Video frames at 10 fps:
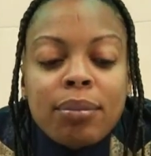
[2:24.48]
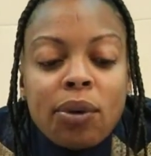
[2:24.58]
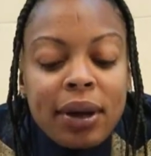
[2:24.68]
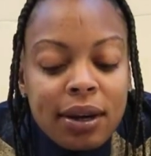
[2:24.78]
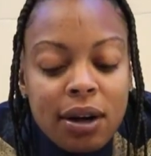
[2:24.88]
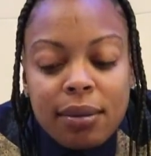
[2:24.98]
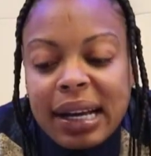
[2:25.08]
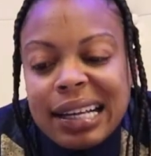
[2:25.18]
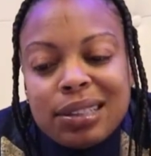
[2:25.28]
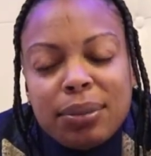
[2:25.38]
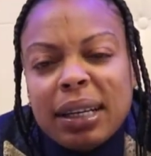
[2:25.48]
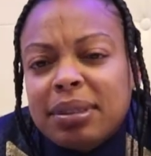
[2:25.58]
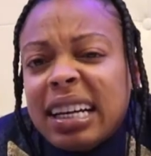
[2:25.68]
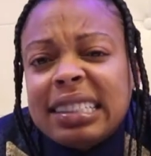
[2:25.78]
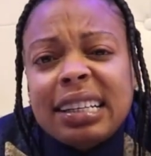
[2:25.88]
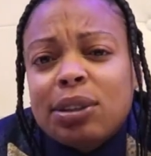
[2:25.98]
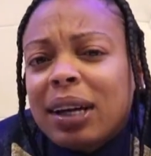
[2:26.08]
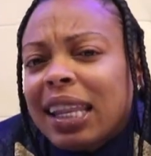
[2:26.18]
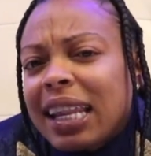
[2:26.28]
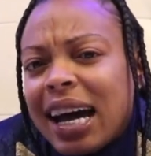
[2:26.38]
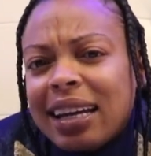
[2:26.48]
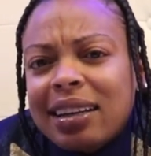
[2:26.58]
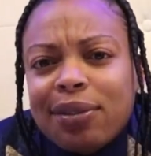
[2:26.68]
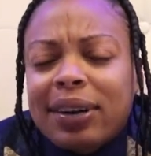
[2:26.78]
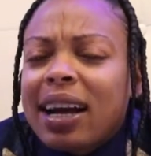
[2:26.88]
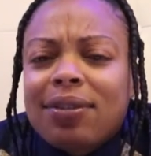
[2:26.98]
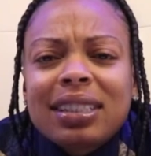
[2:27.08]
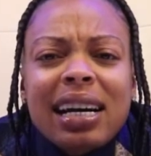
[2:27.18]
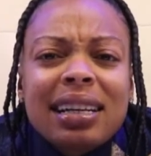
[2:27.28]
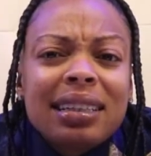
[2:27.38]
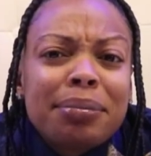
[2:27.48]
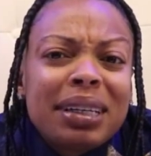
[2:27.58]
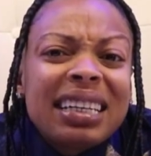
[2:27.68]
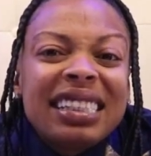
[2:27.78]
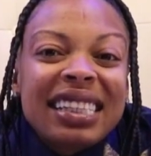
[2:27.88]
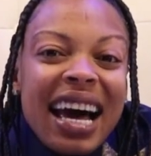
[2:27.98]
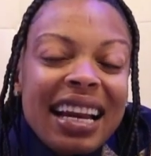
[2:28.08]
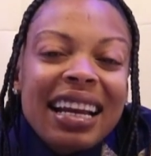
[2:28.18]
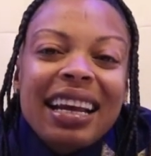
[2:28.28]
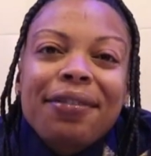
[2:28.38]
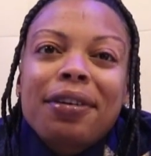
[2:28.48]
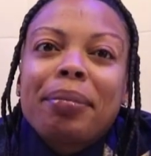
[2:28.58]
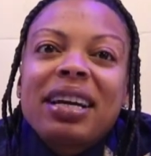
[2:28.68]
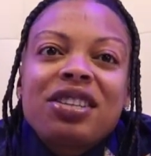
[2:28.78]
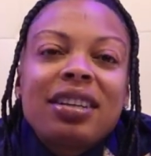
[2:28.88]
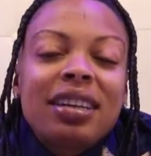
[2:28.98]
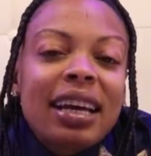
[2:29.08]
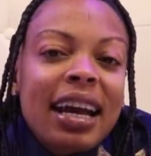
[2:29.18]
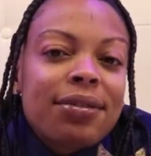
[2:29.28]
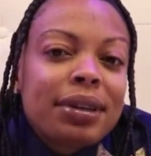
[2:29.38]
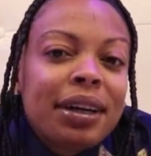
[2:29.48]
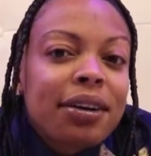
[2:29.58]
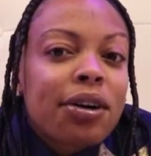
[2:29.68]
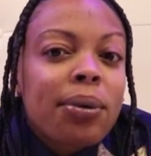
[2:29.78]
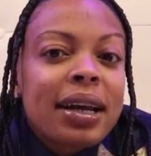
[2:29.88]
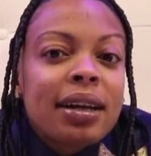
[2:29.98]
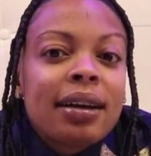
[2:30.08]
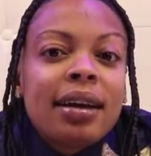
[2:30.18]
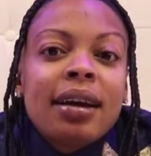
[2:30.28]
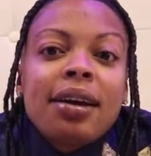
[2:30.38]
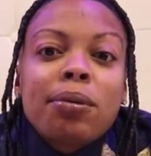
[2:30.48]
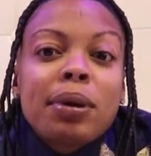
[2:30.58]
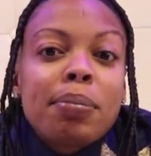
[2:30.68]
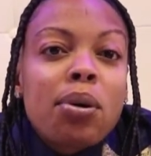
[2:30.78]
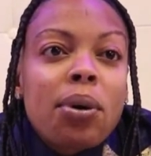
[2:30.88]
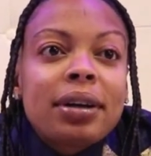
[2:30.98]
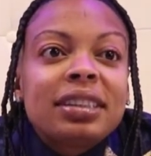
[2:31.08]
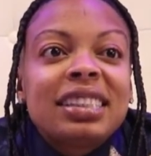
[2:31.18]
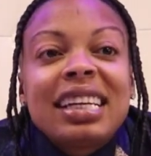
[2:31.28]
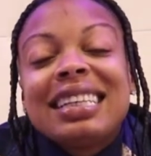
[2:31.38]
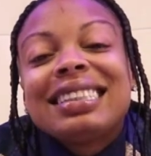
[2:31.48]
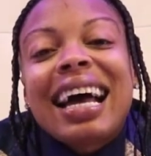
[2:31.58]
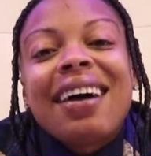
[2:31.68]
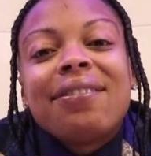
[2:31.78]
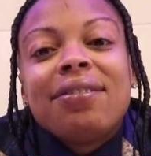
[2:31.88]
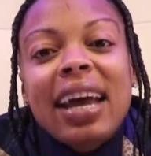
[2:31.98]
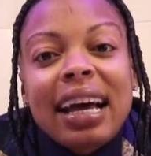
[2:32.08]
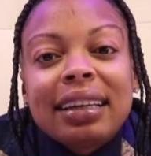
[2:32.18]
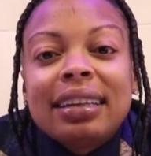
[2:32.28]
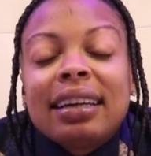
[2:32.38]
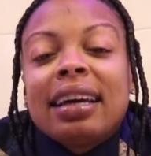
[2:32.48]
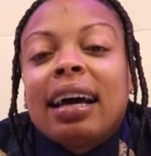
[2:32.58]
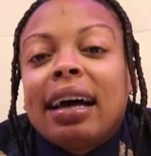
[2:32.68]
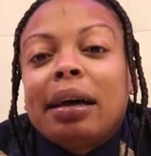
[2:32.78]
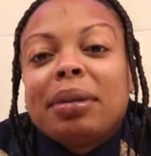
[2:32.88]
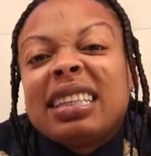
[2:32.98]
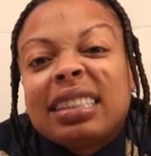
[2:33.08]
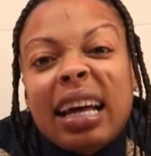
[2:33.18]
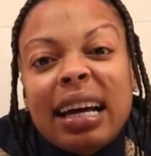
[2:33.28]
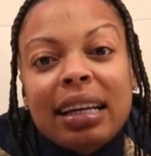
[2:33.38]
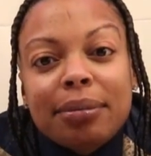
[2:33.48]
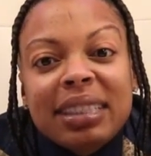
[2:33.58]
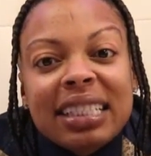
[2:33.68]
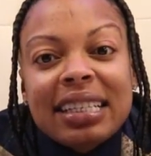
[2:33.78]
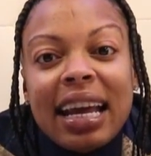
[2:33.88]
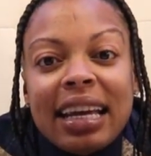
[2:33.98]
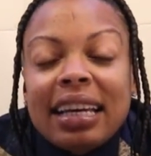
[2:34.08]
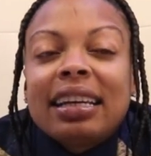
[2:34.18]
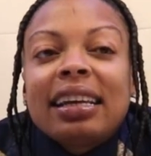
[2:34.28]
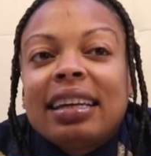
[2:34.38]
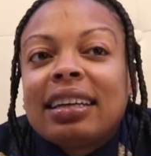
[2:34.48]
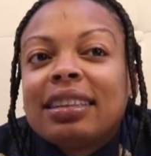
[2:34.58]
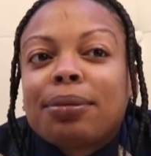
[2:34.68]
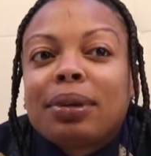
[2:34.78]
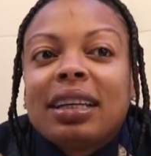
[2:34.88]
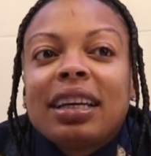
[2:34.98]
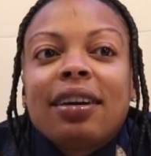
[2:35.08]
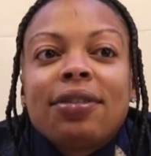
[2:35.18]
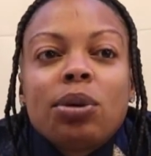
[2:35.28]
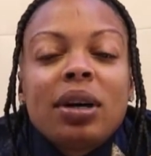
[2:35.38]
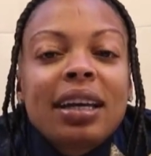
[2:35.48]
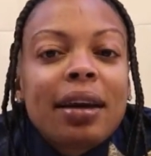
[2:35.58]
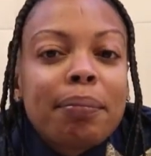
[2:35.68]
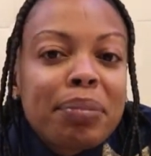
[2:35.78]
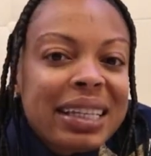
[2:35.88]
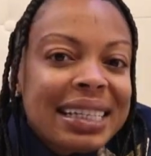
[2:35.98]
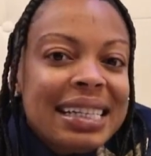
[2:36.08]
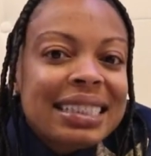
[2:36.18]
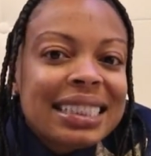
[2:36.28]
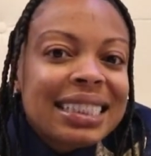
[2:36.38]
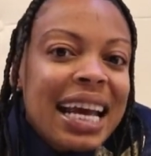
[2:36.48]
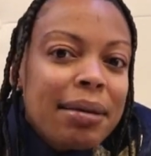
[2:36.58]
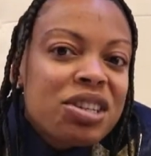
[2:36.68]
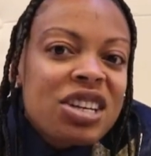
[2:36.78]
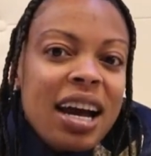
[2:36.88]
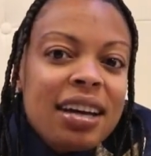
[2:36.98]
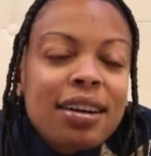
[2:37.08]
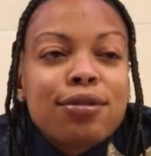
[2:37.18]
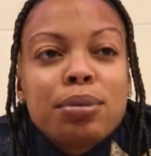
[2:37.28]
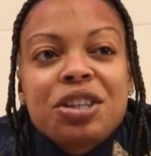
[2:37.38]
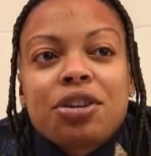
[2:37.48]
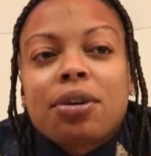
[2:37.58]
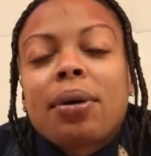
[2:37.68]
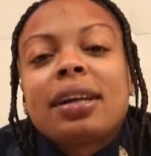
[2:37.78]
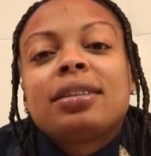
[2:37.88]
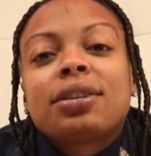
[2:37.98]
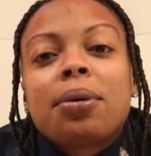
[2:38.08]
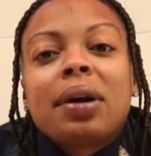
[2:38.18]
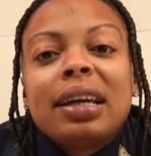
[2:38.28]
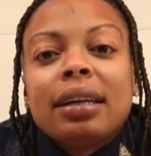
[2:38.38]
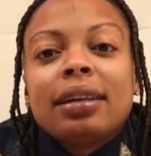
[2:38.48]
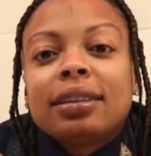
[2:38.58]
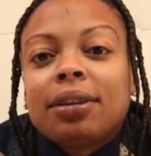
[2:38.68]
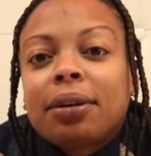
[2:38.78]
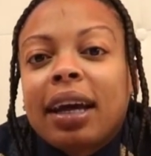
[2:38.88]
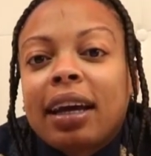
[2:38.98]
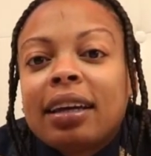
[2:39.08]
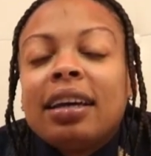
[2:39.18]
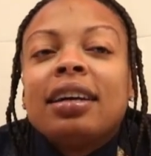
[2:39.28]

Credit Karma has a website. They do a lot of different advertising, but a lot of the information that they have on their credit reports is not valid. It's not up to date, and it doesn't really give you a complete snapshot of what your credit score is, okay?